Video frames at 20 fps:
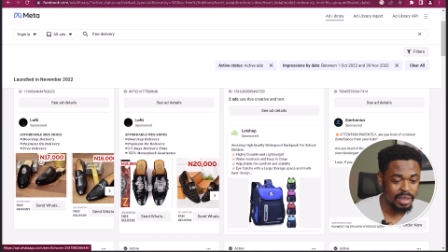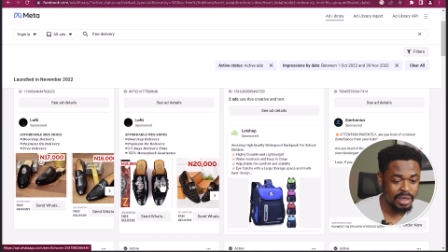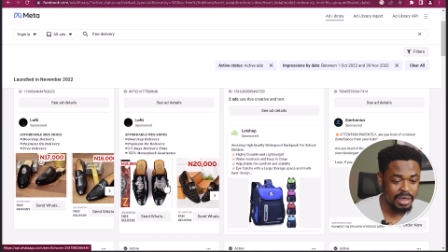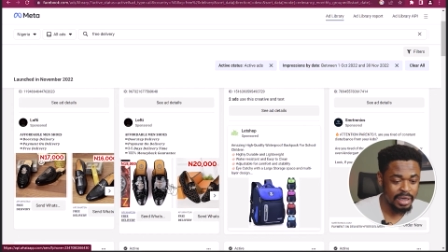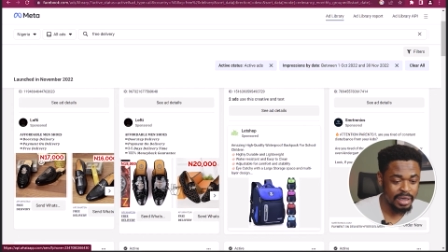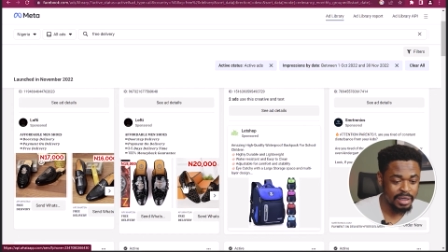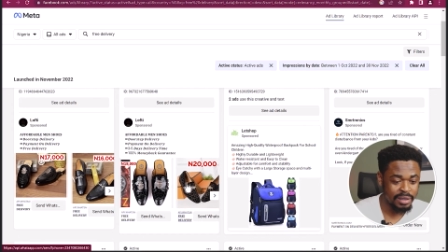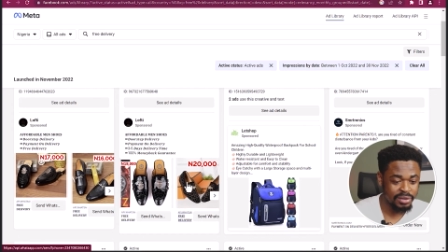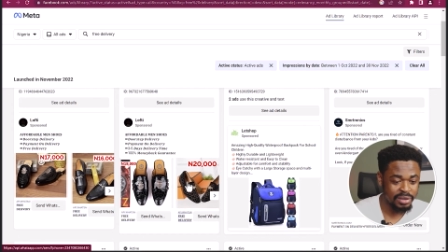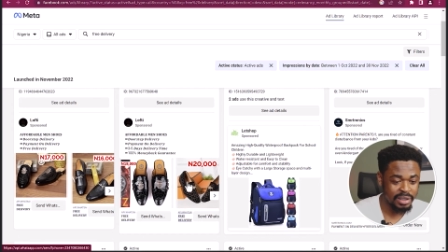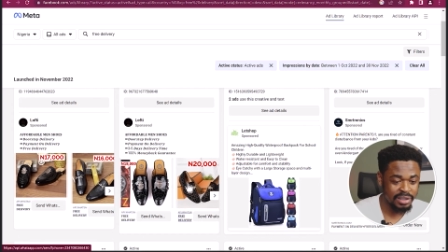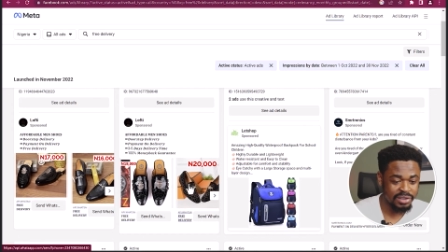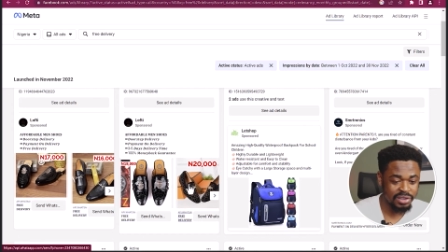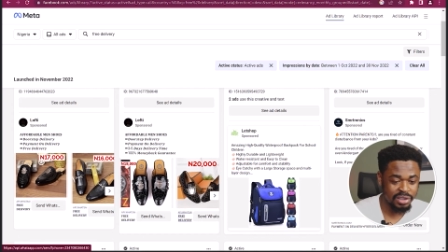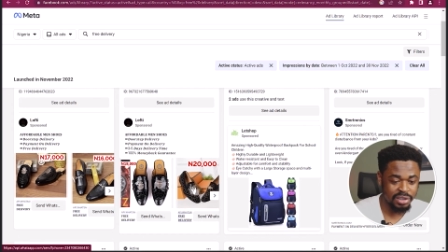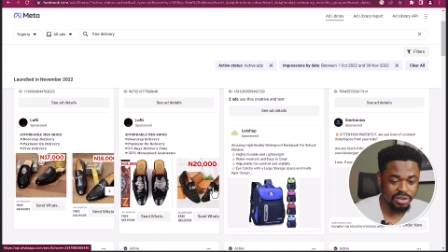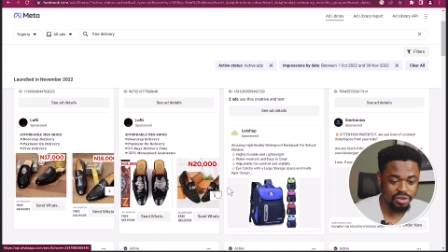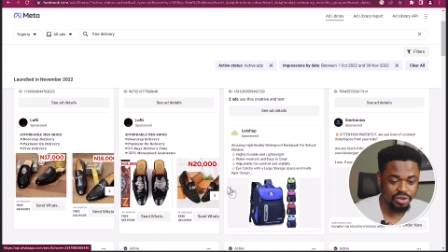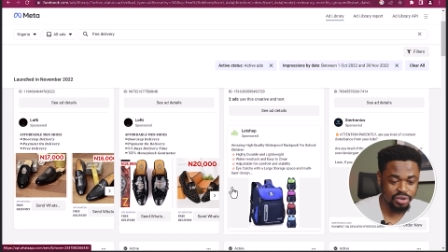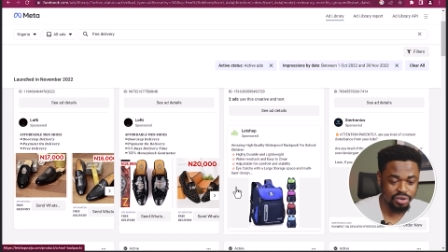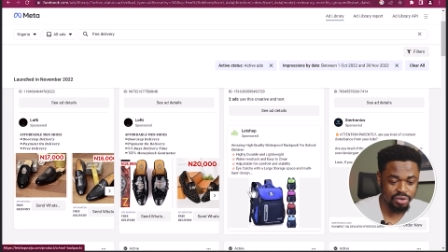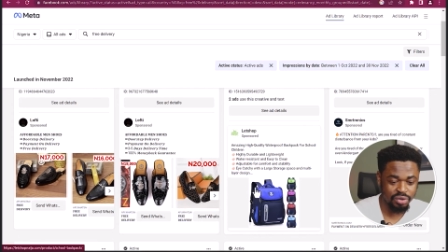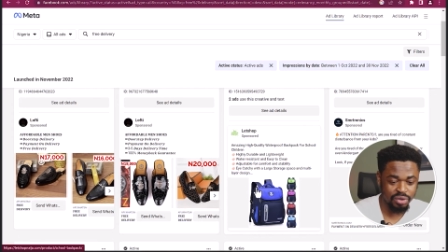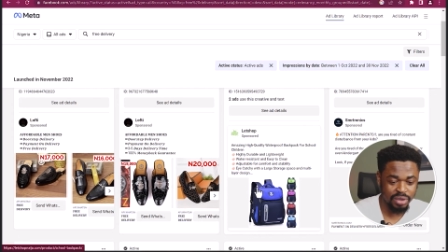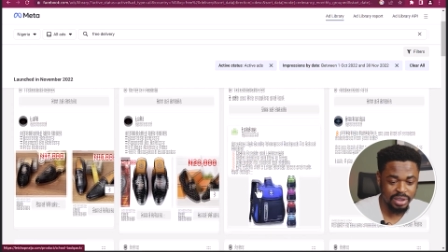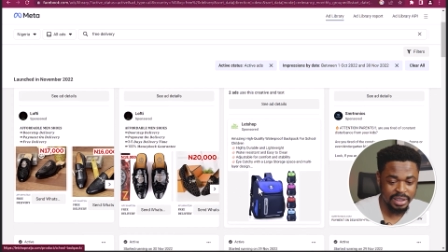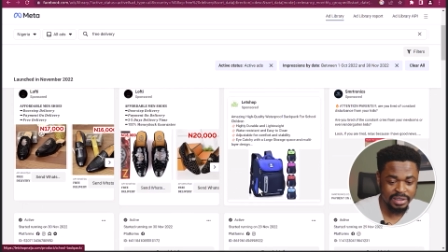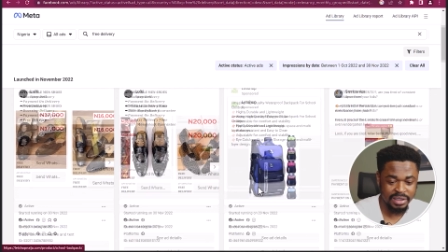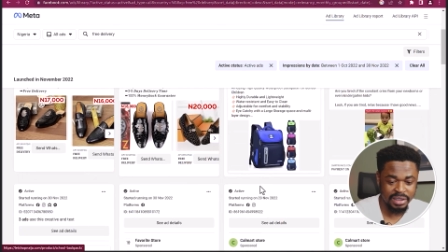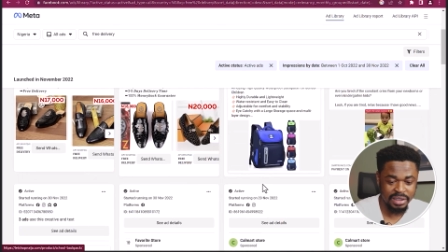And you can see this shoe,
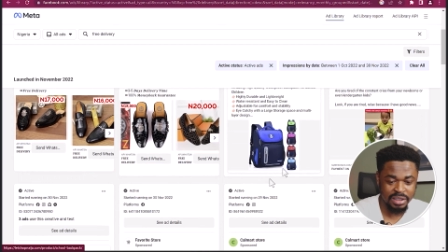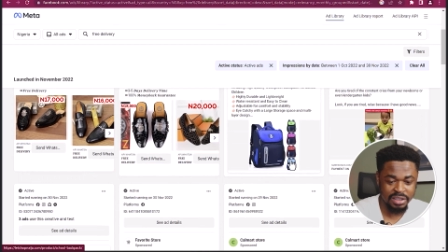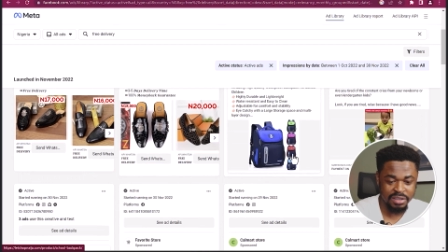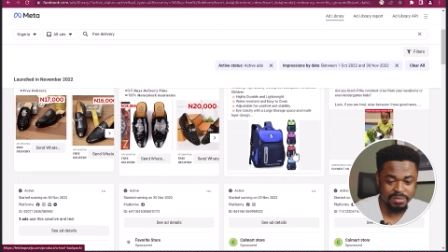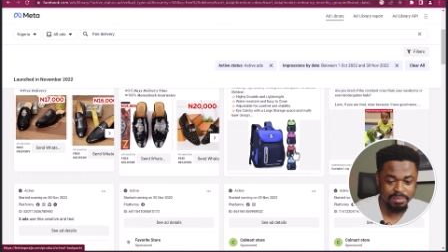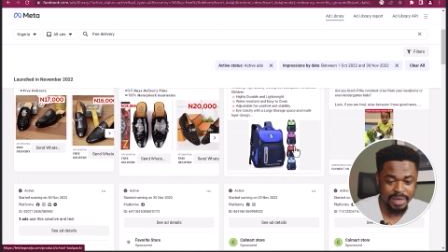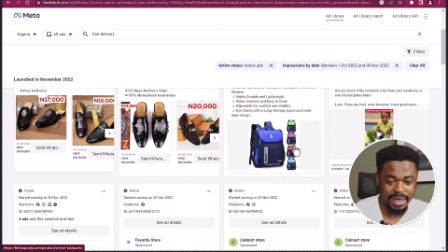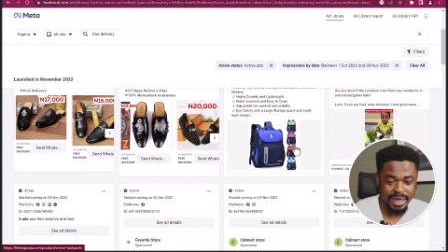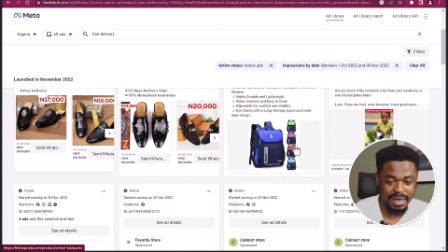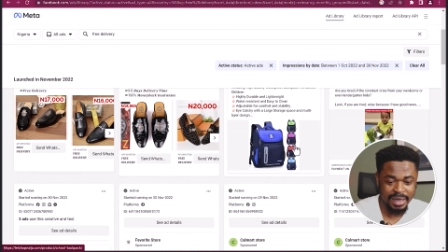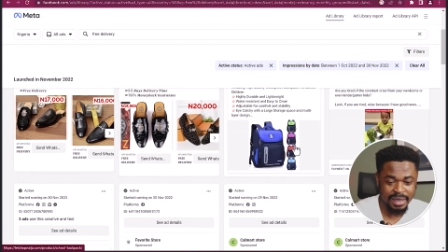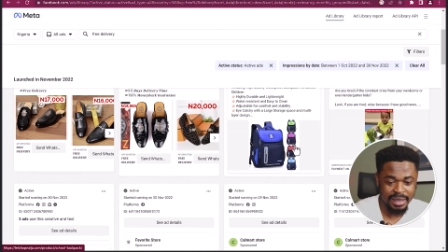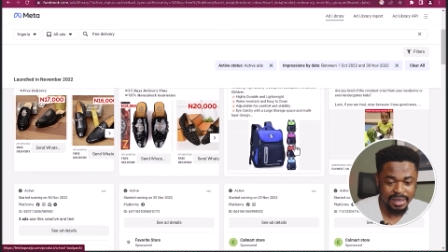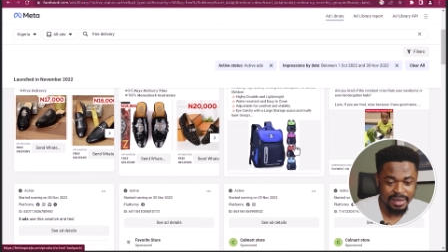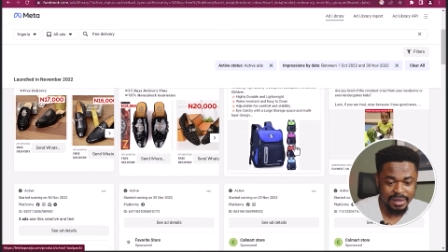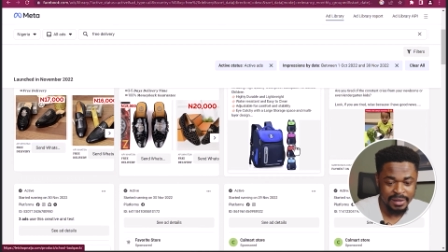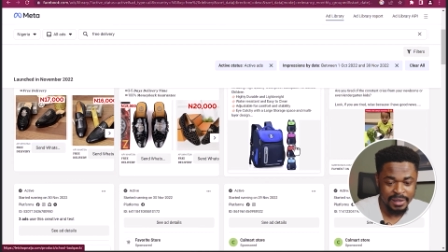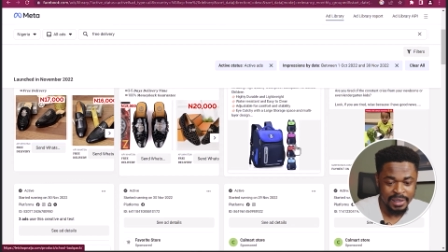you can see this bag.